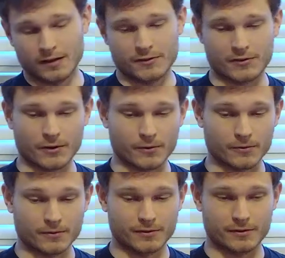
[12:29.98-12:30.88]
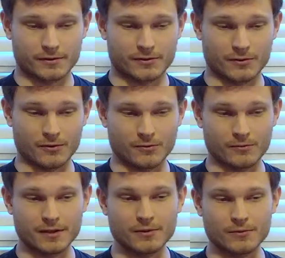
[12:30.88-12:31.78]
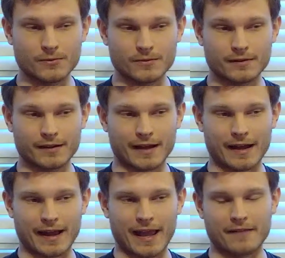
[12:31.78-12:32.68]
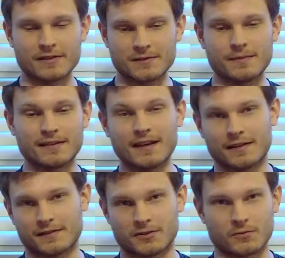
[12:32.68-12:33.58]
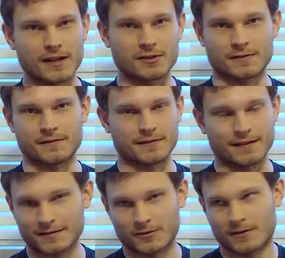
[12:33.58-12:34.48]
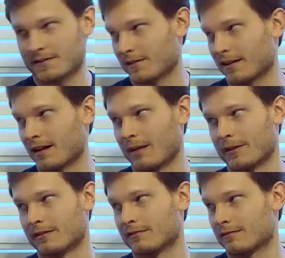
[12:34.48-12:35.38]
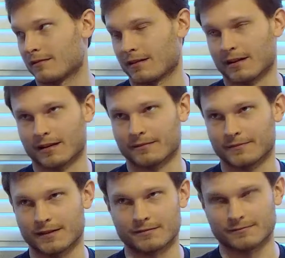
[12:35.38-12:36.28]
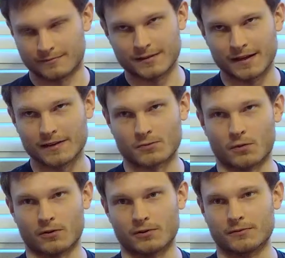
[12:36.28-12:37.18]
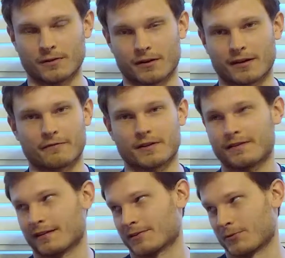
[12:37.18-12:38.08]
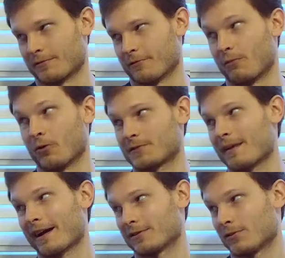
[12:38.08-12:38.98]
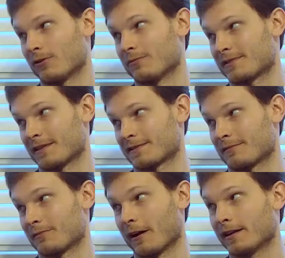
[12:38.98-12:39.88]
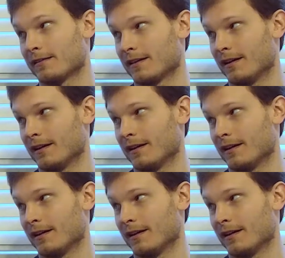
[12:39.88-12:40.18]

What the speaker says: So when you have these big data situations, and that's increasingly common in today's world, where everything sort of reports back to a home system, right?